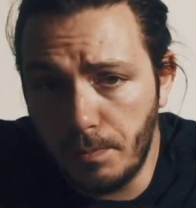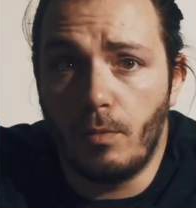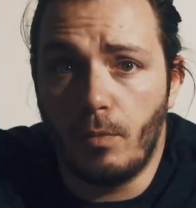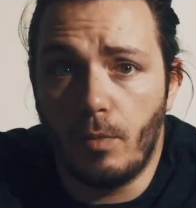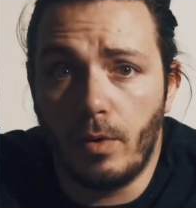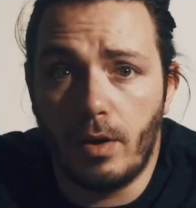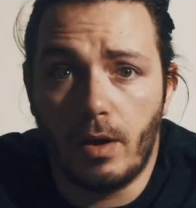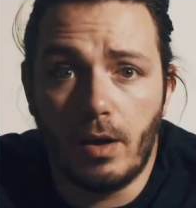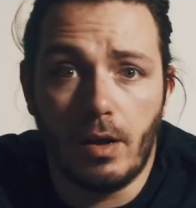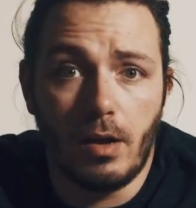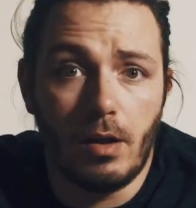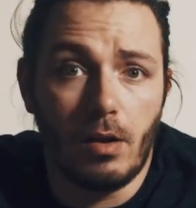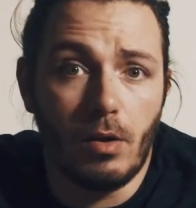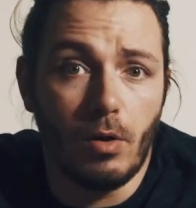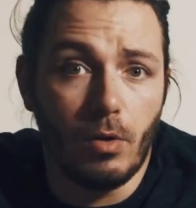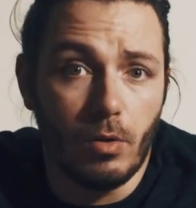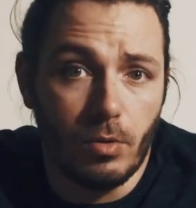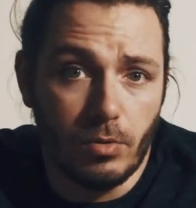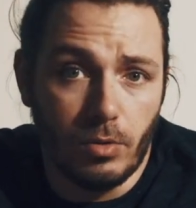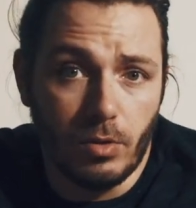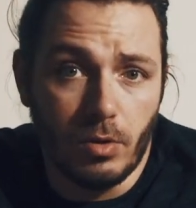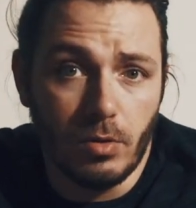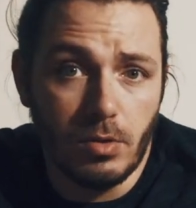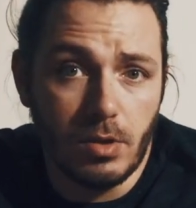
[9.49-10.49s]
While
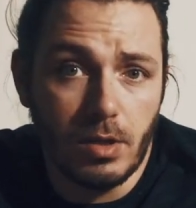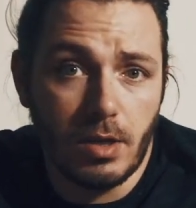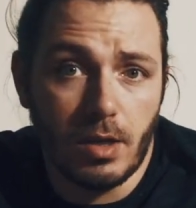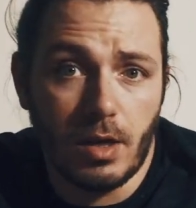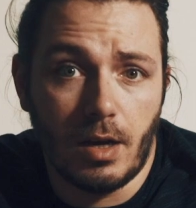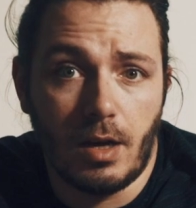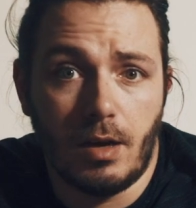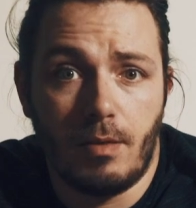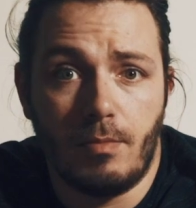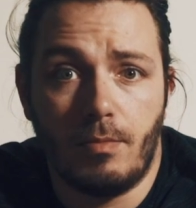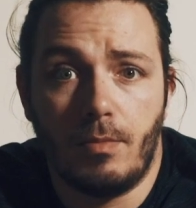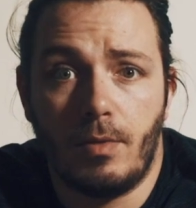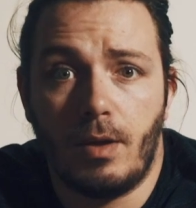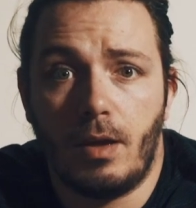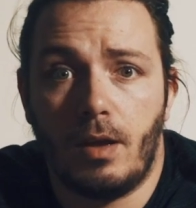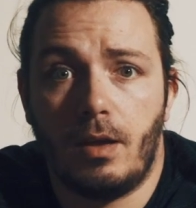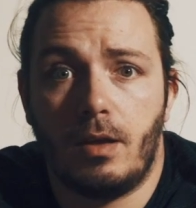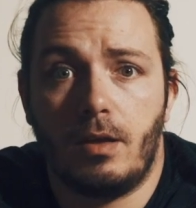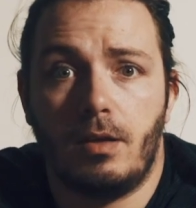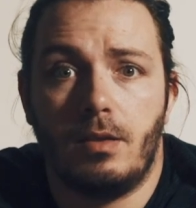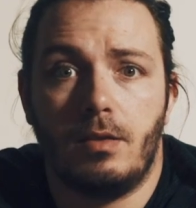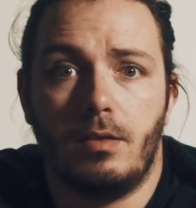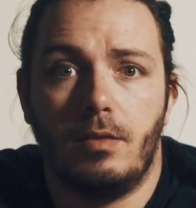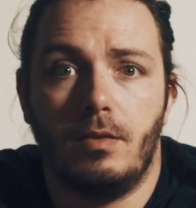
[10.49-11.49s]
Nauticam
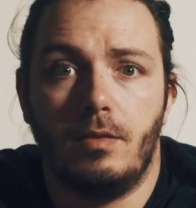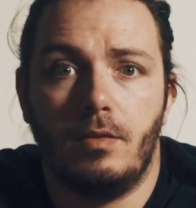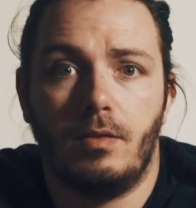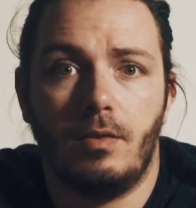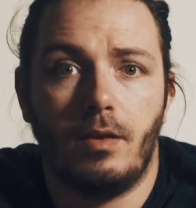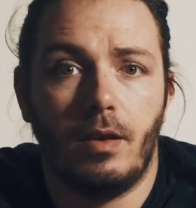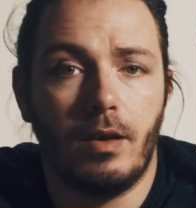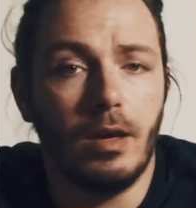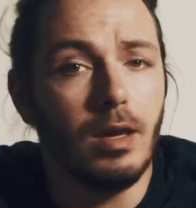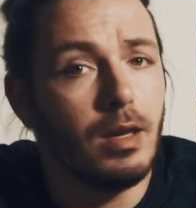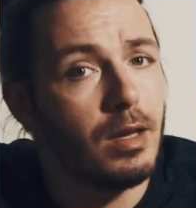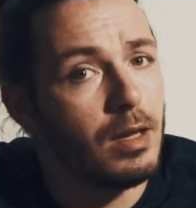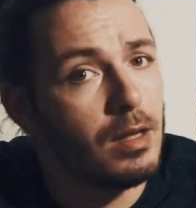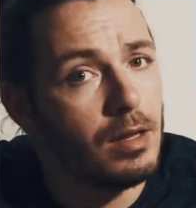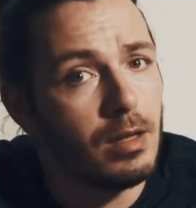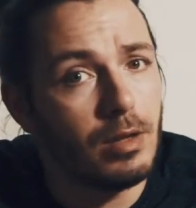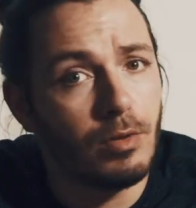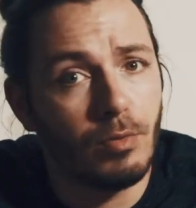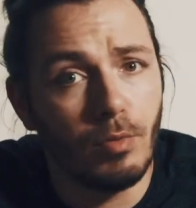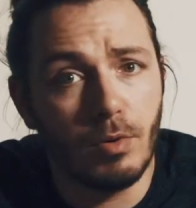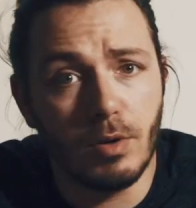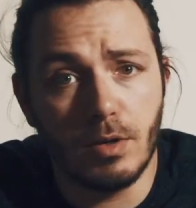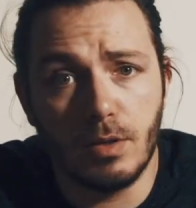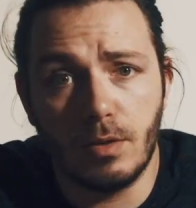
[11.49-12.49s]
and
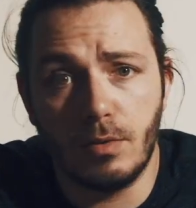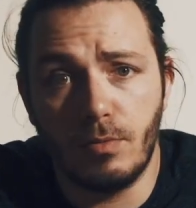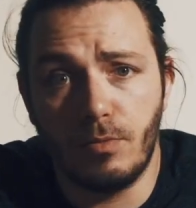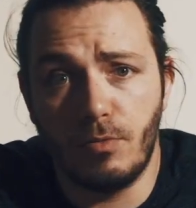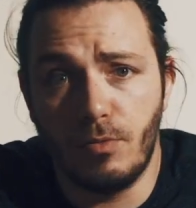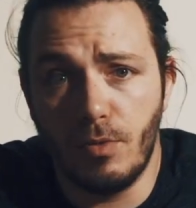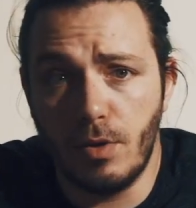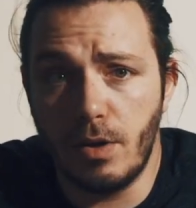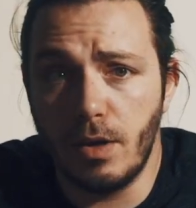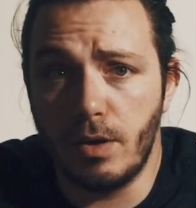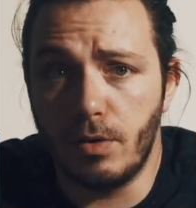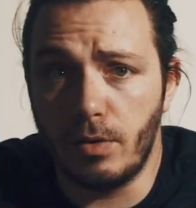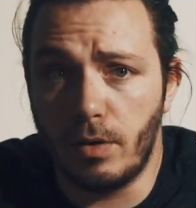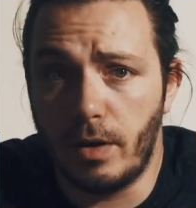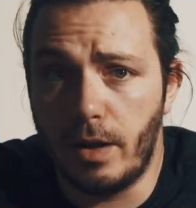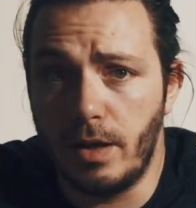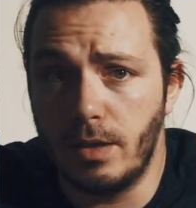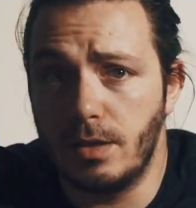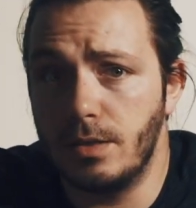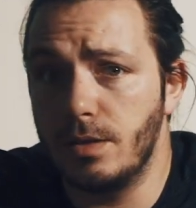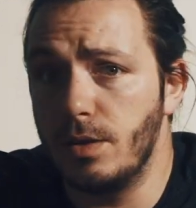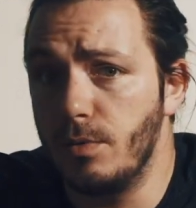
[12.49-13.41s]
Hikit were really great,